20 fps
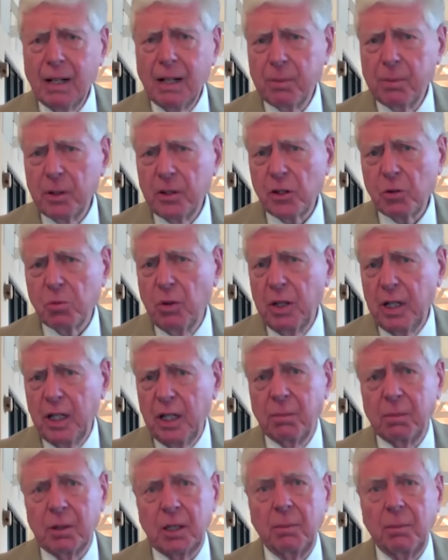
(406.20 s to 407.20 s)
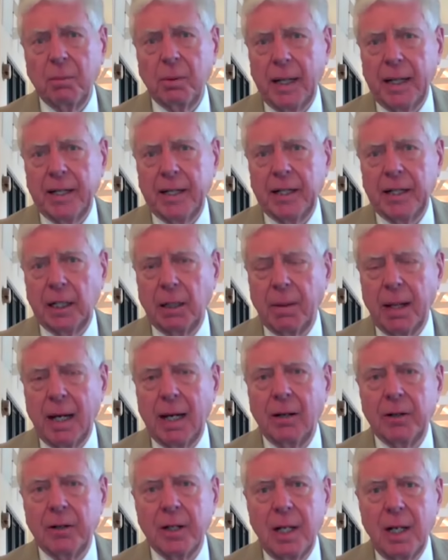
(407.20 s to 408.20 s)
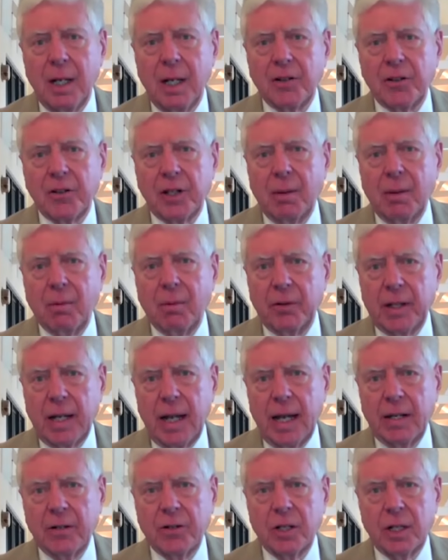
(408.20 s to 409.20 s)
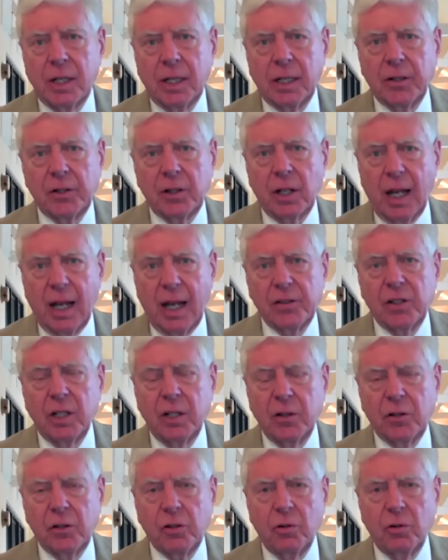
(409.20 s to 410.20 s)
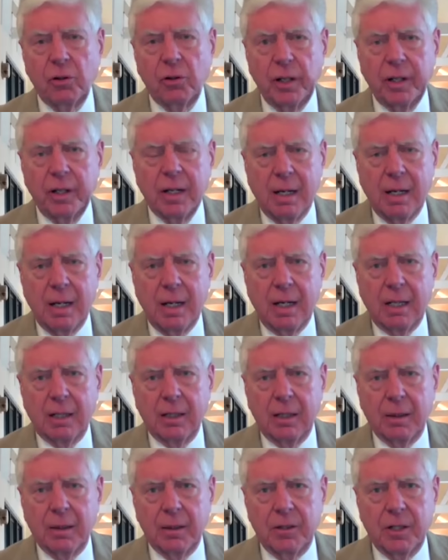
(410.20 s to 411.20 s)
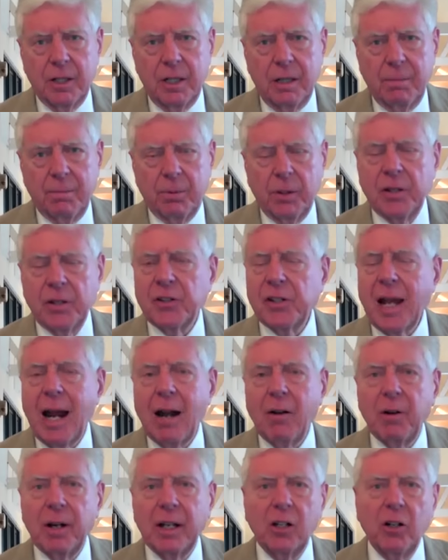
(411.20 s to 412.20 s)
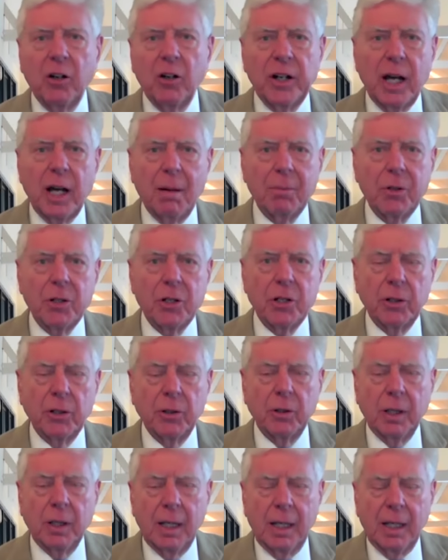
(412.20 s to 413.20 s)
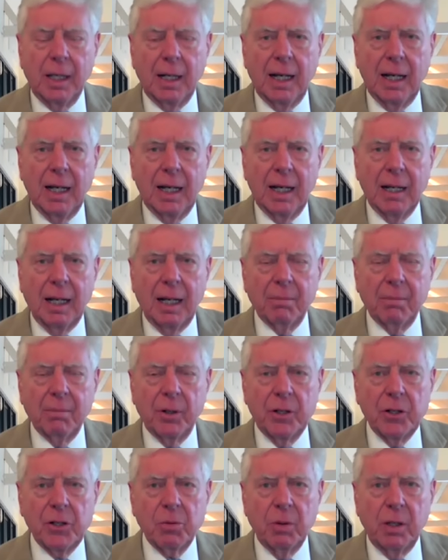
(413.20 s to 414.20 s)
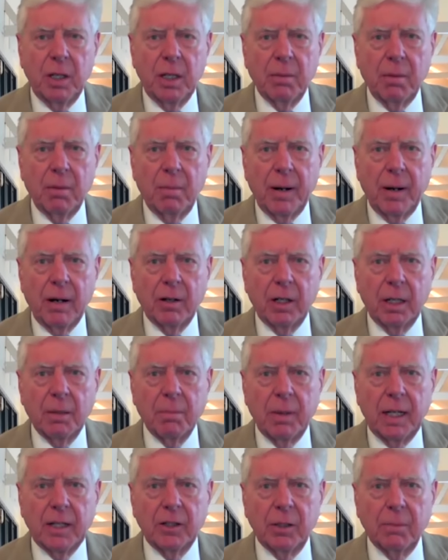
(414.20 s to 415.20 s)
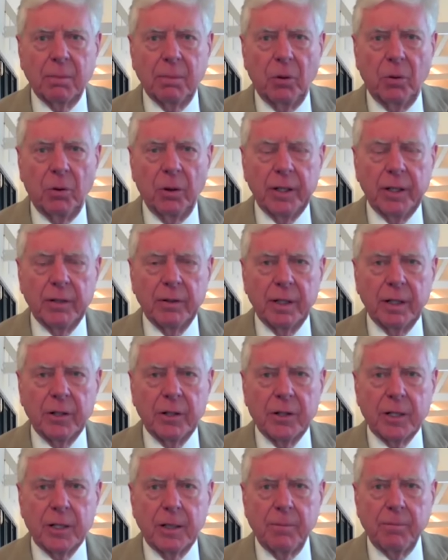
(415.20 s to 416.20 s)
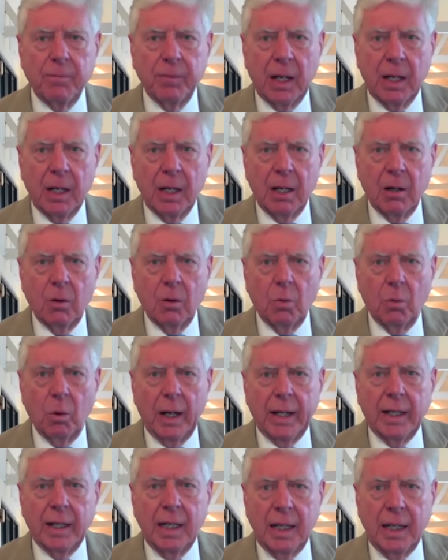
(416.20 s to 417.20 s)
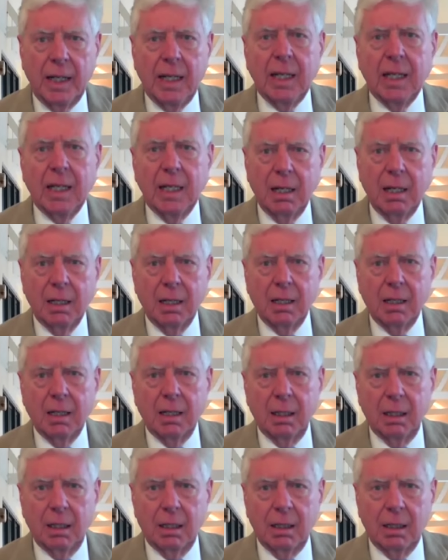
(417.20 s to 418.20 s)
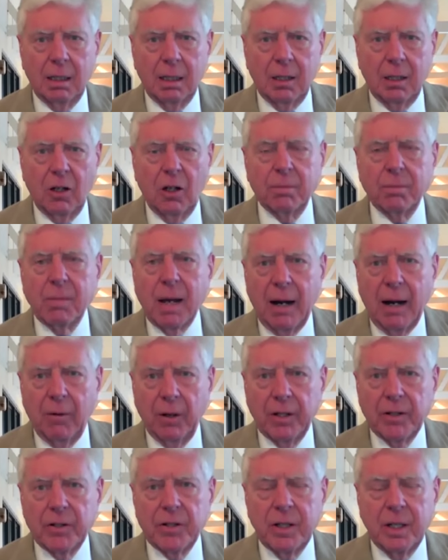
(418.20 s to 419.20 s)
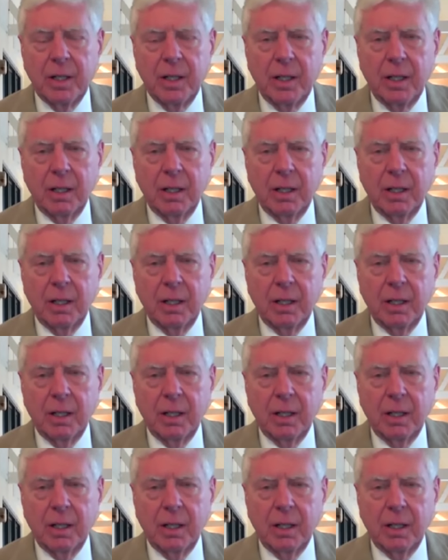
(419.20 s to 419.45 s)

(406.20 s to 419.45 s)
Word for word: and Prince William complaining about some of the antics as he saw it that uh, Prince Harry got up to. And, and, Prince William apparently made the point that um, when he uh, got married,